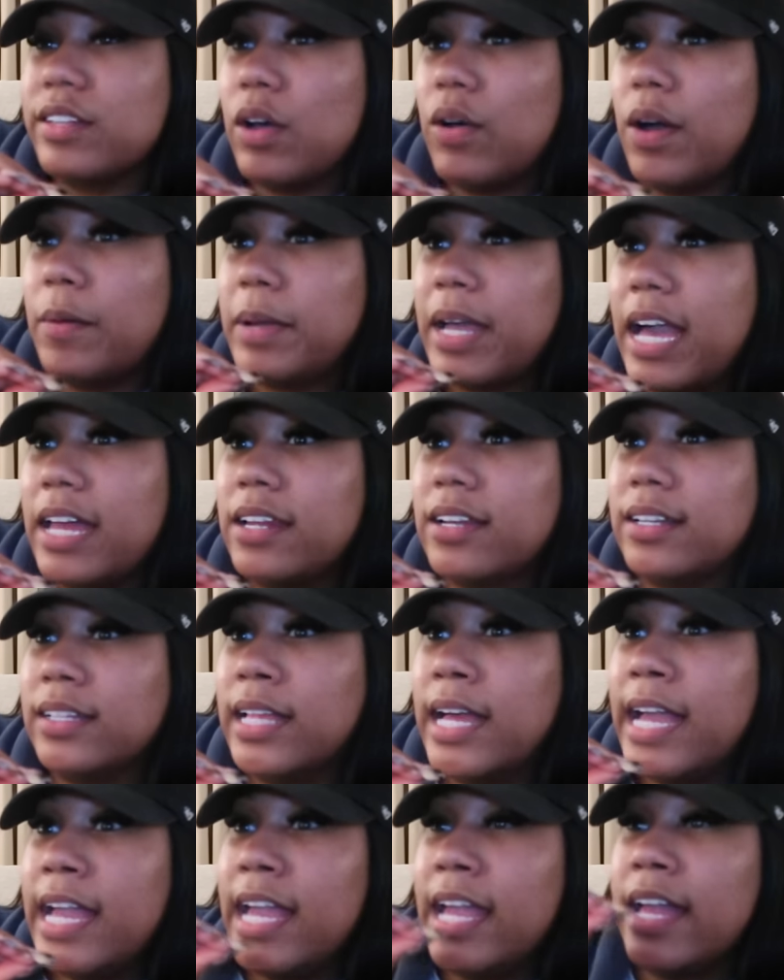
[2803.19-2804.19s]
So I'm kind of
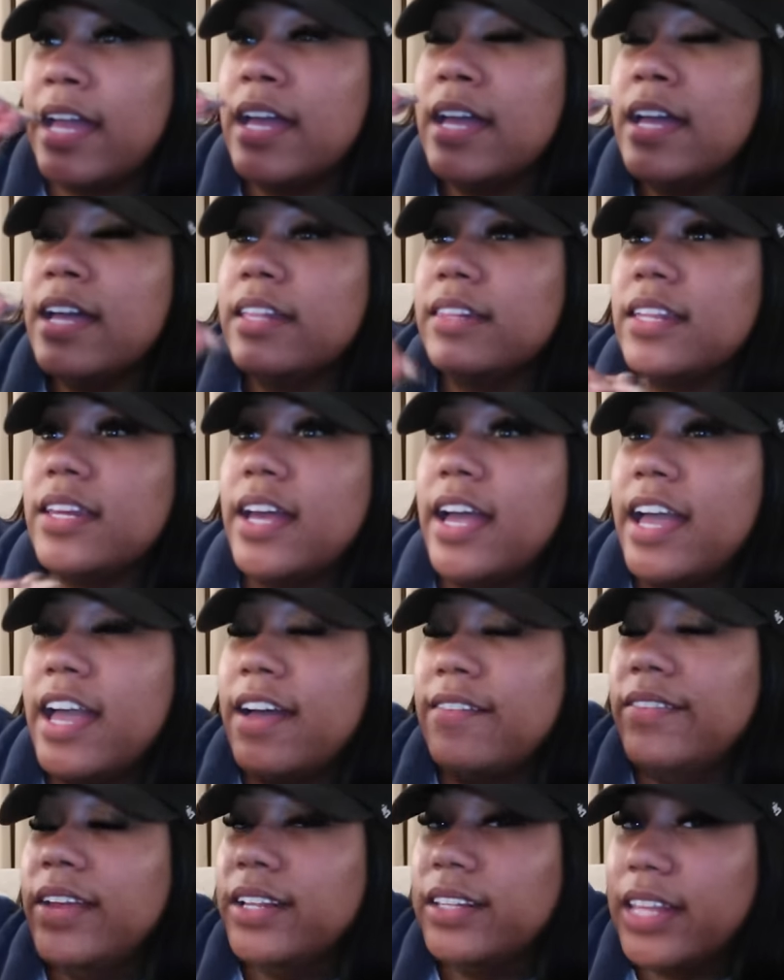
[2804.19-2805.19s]
glad that I
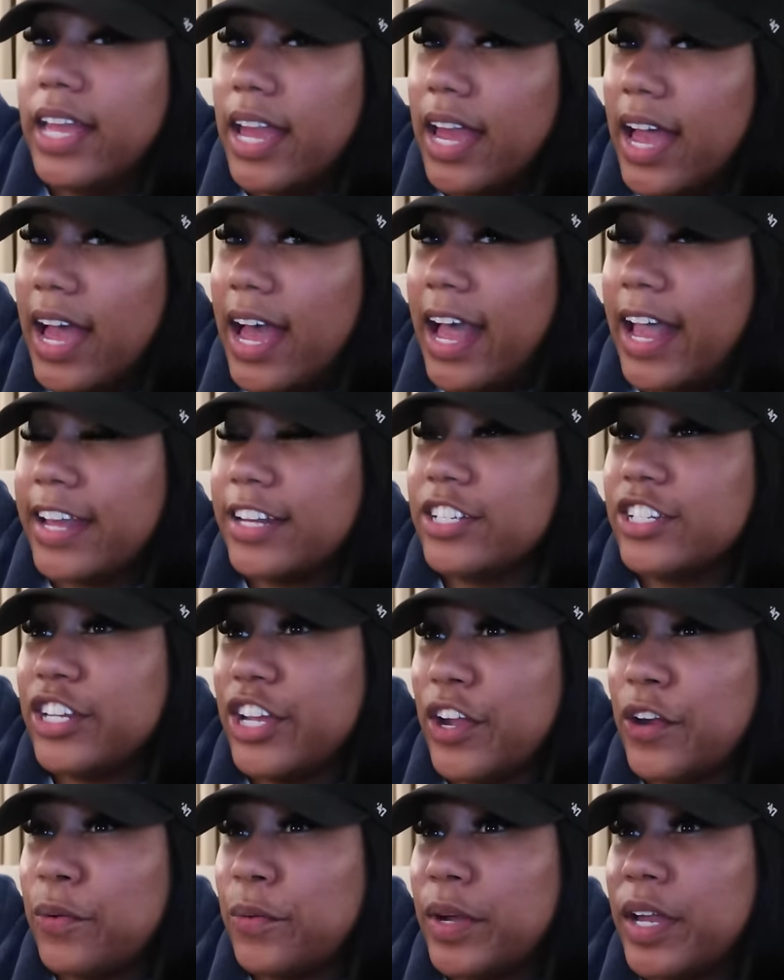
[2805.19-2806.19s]
have like that high
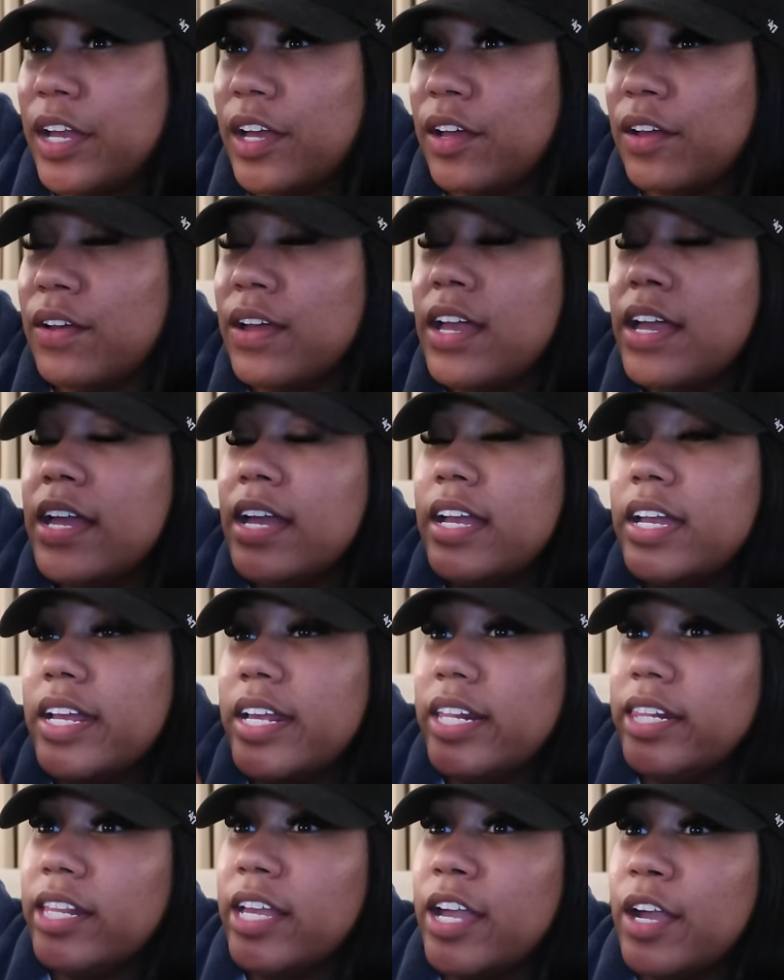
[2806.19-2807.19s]
chair rail
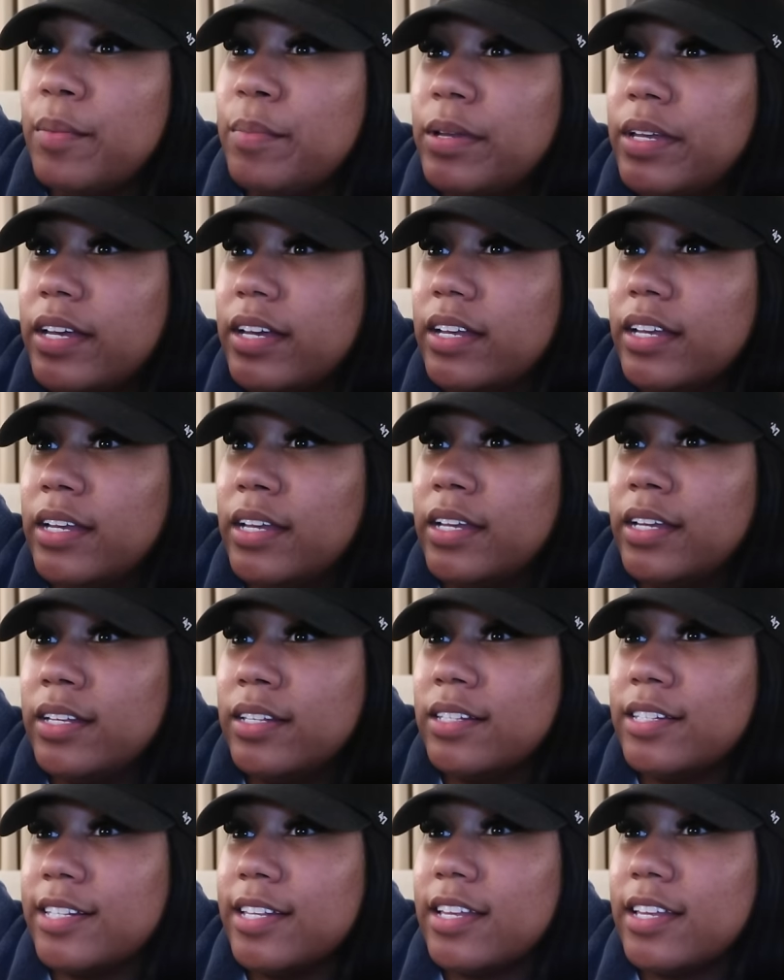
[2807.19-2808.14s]
in there because